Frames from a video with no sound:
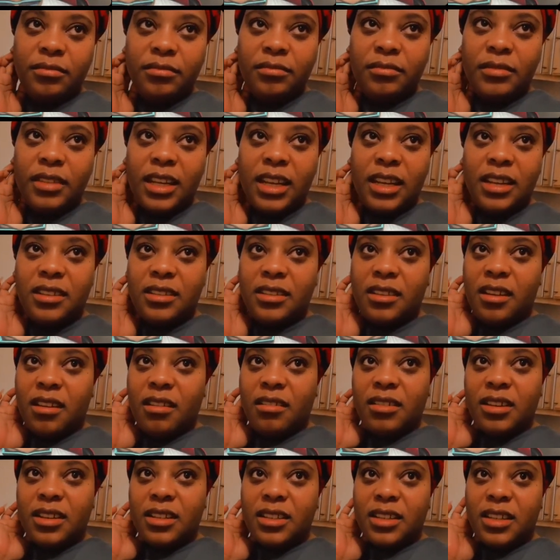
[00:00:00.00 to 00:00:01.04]
As
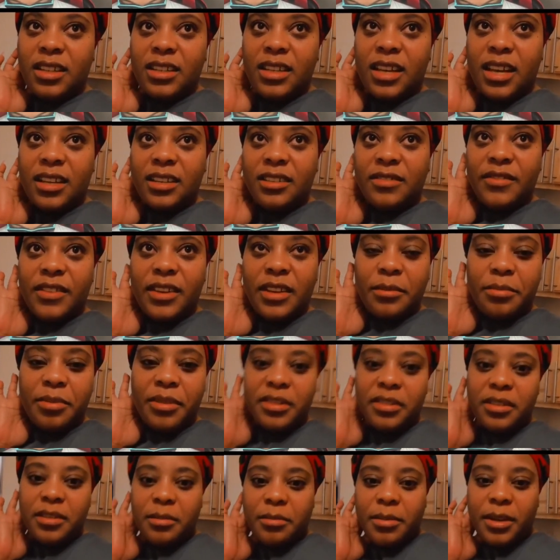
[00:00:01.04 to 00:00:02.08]
long as it takes for the
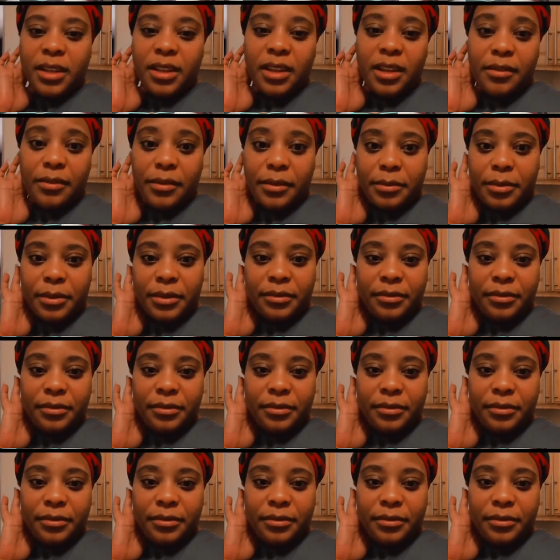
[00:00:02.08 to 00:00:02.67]
person to be lovable.